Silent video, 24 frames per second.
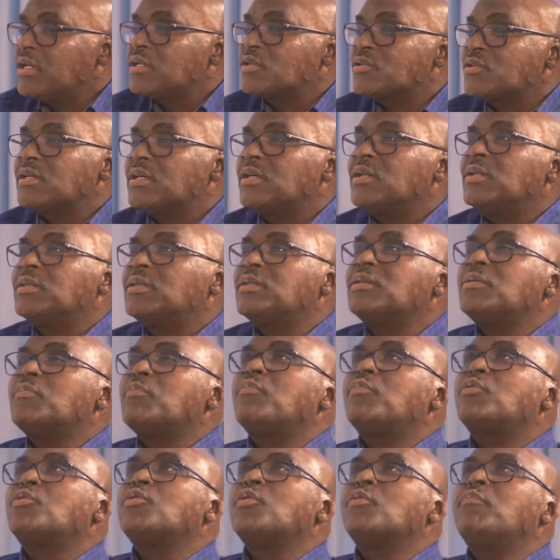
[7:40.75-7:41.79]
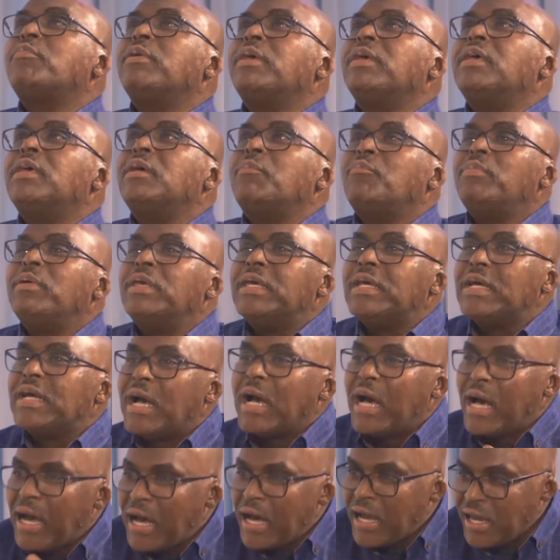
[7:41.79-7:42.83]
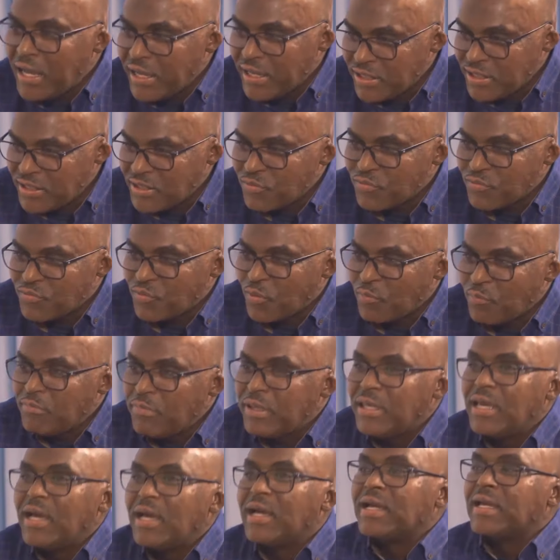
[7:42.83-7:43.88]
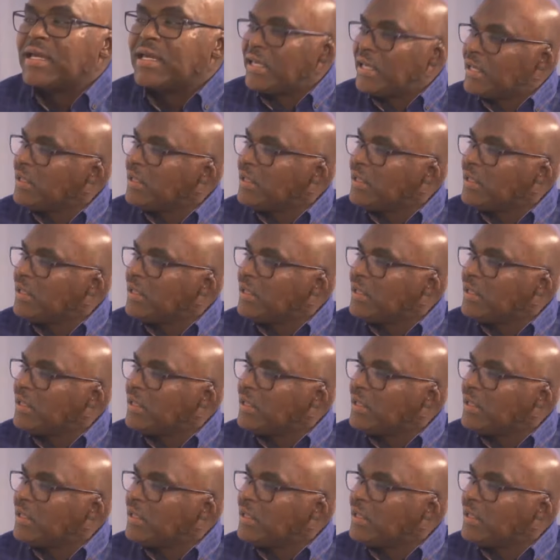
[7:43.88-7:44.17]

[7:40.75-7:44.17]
So to be kind for me